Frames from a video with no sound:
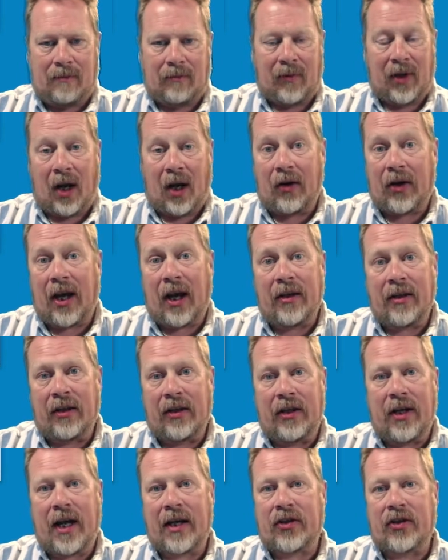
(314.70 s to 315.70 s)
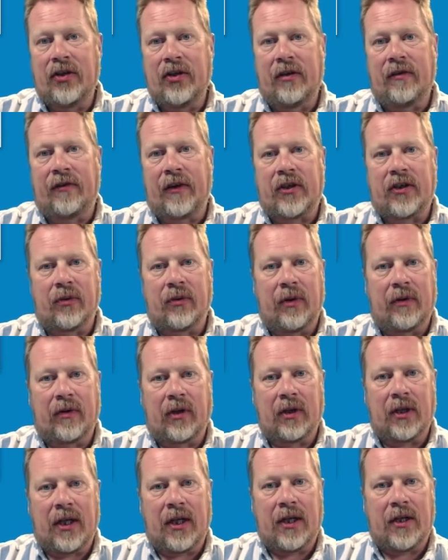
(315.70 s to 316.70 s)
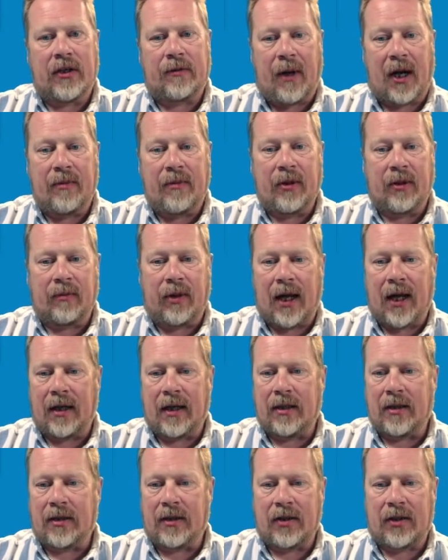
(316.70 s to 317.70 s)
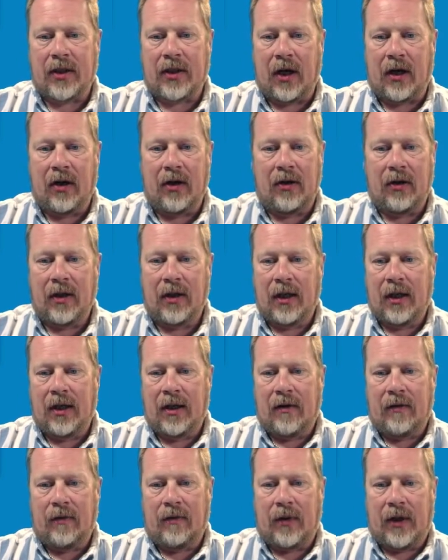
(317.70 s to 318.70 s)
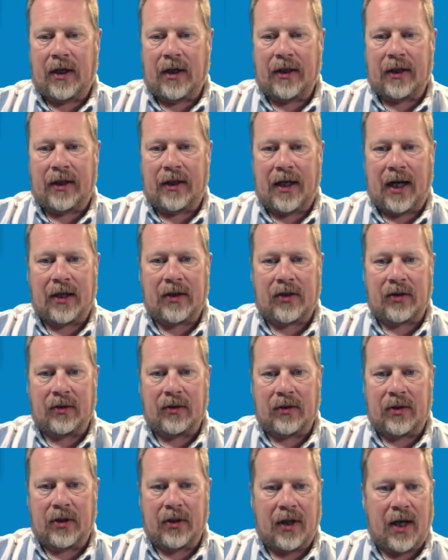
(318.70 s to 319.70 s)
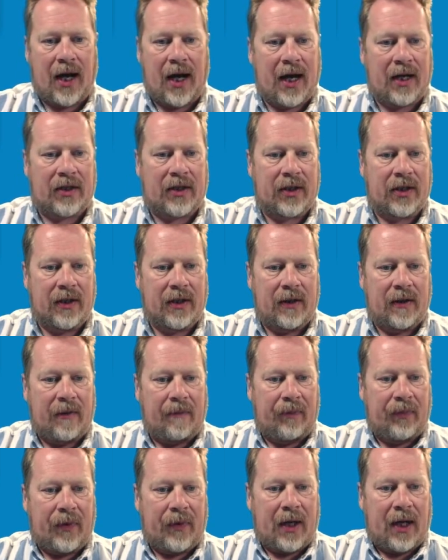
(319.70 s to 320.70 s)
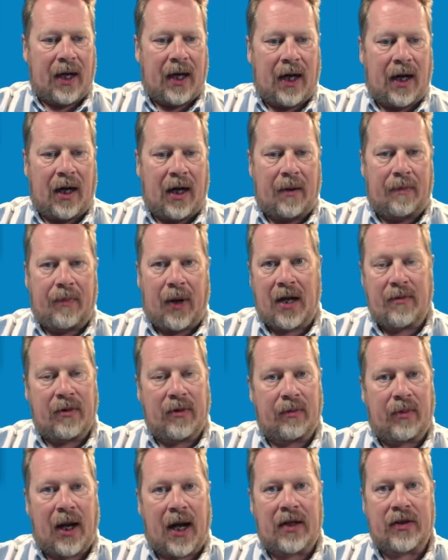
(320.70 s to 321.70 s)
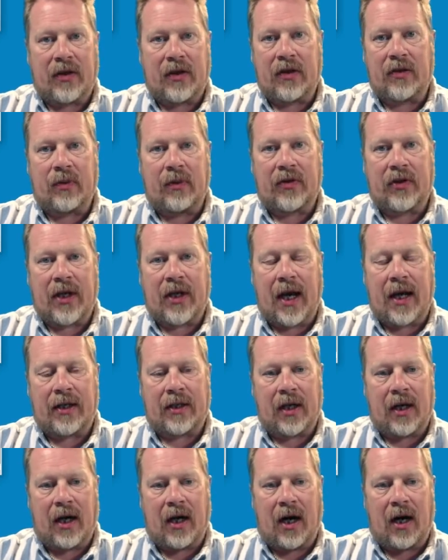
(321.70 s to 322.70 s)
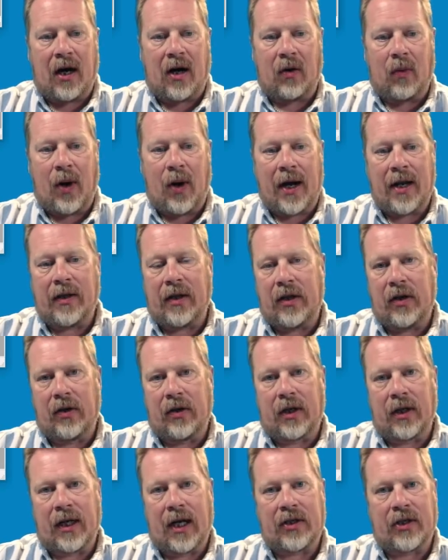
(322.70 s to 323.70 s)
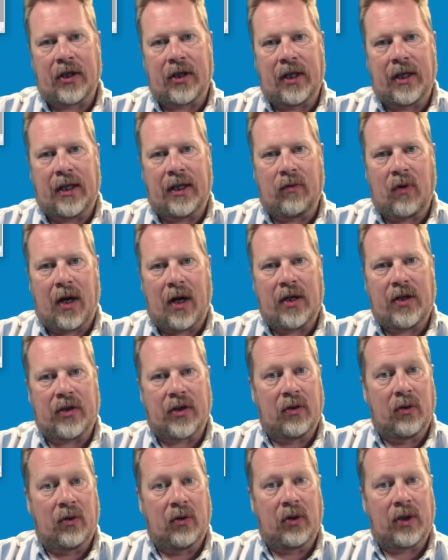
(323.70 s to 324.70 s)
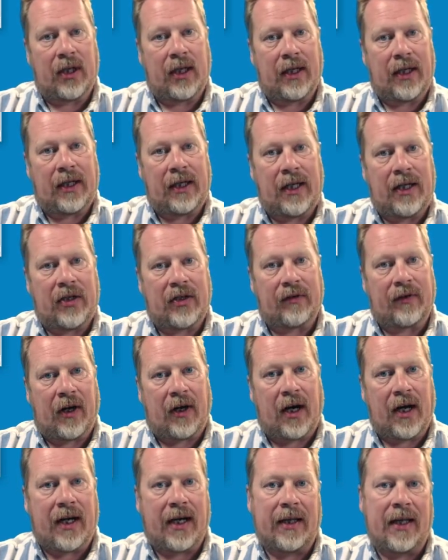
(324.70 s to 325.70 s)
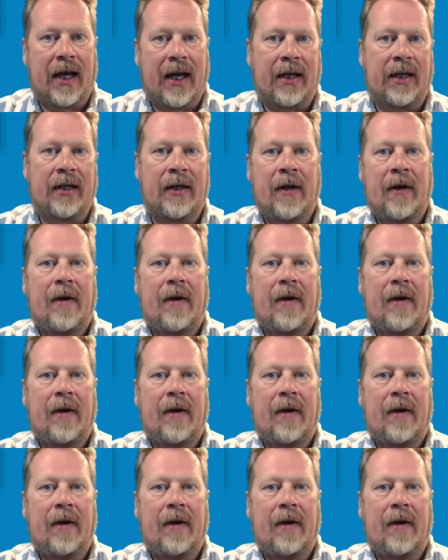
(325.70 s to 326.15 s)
Okay, the next new feature we've got is payment plans. So we click cancel to that. Payment plans, as we've said, are a way that you can actually raise an order in Easify and then